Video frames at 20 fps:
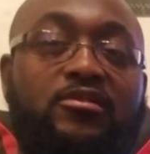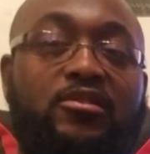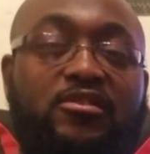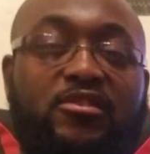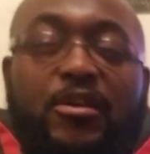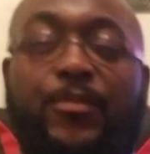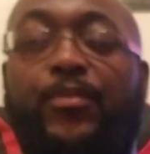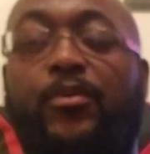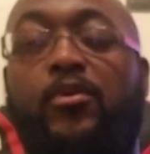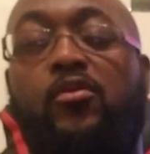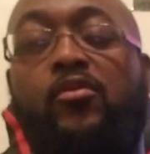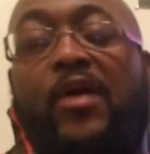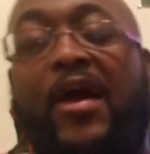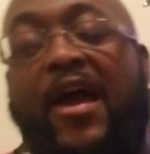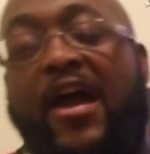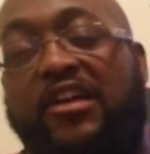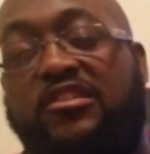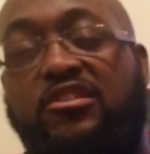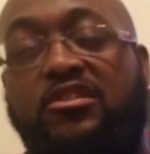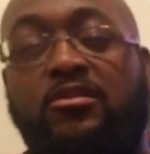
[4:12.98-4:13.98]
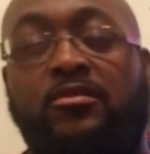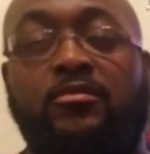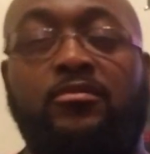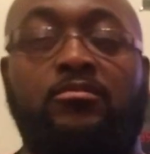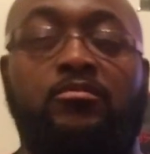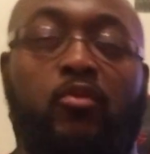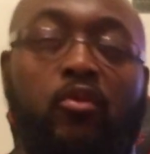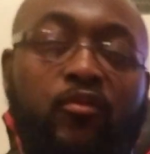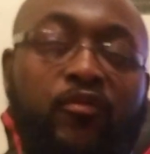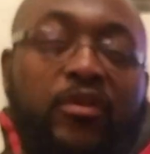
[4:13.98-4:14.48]
the typical
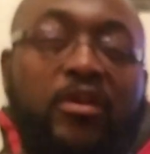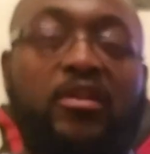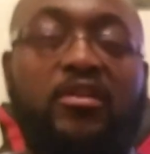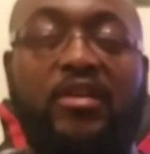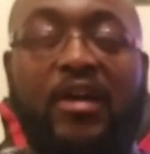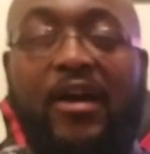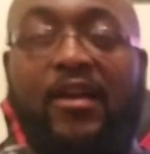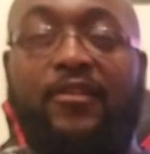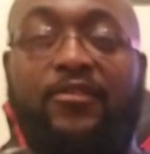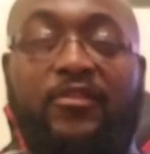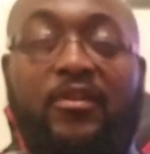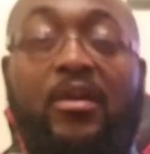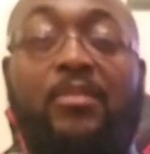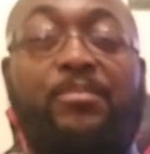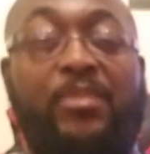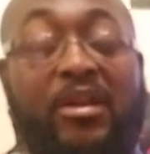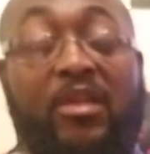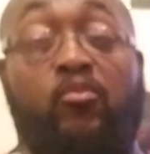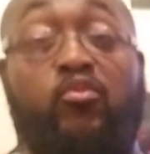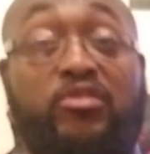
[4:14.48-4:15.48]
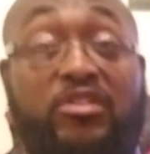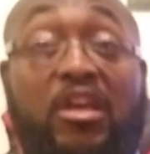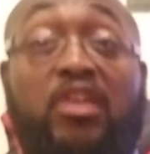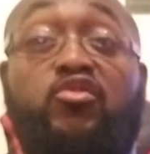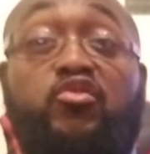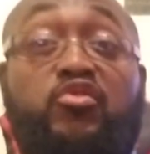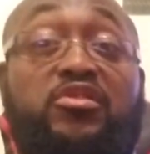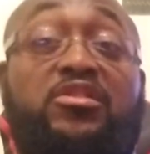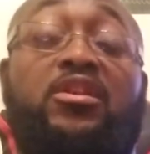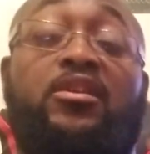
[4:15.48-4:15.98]
action movie kind of thing, but it was
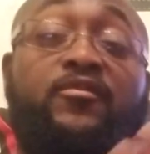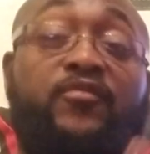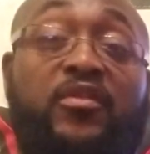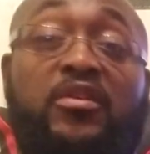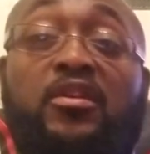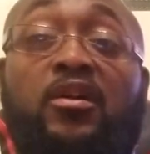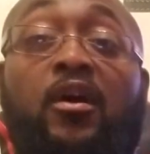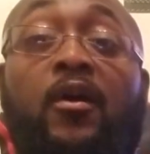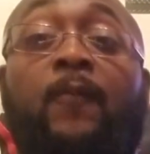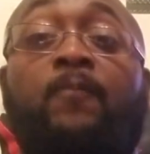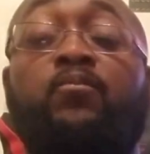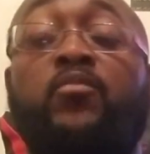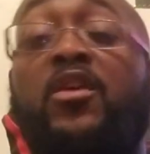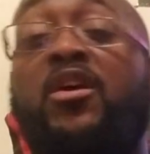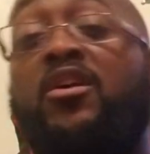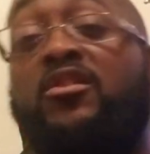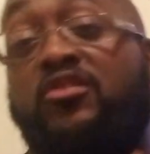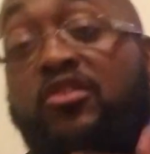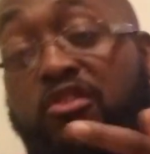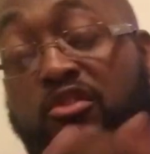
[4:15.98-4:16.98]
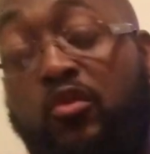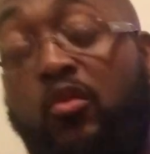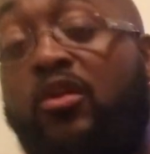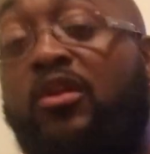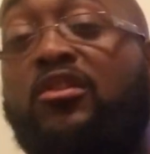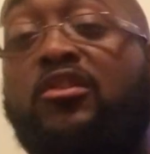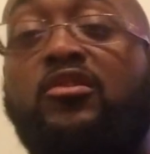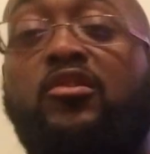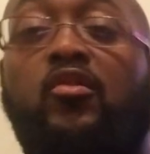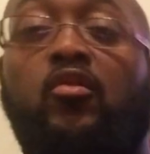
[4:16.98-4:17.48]
interesting in VR. The
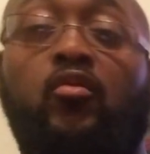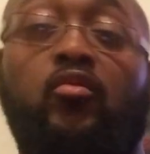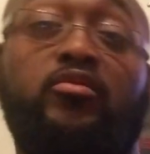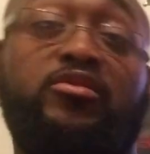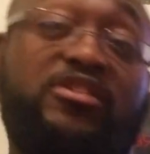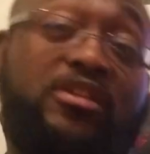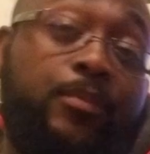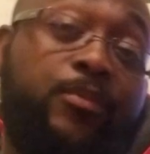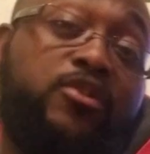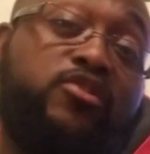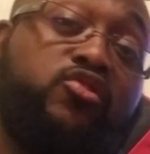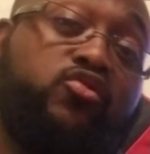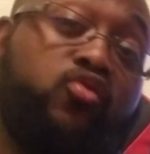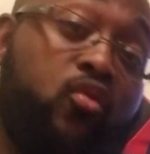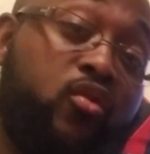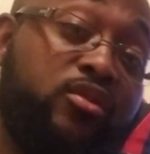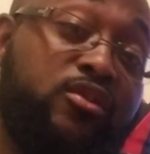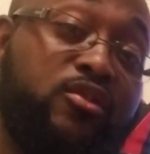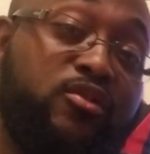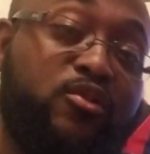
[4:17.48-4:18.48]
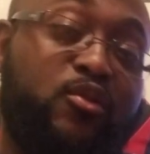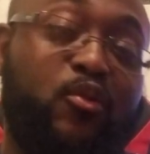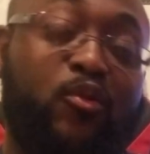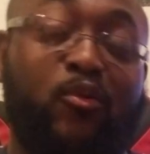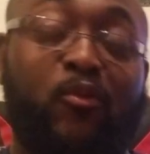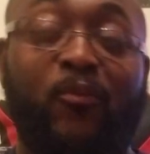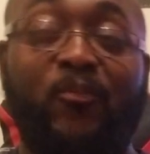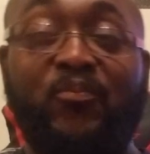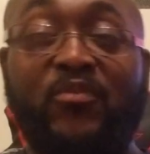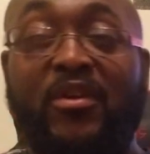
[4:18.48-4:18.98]
shooting looked cool, some of the story looked
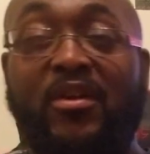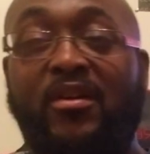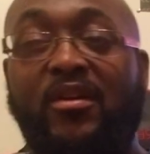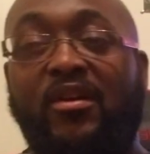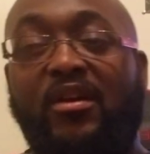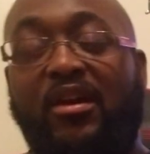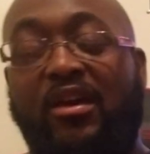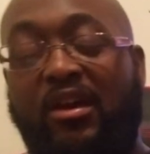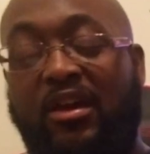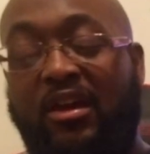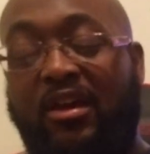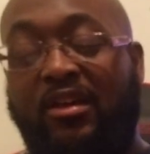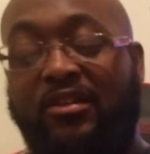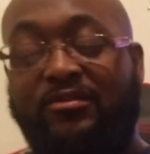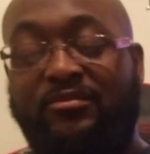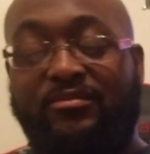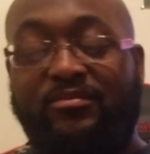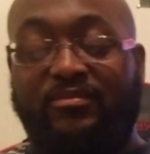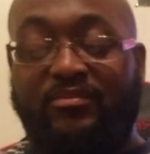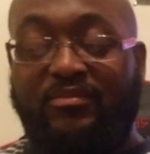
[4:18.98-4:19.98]
cool, and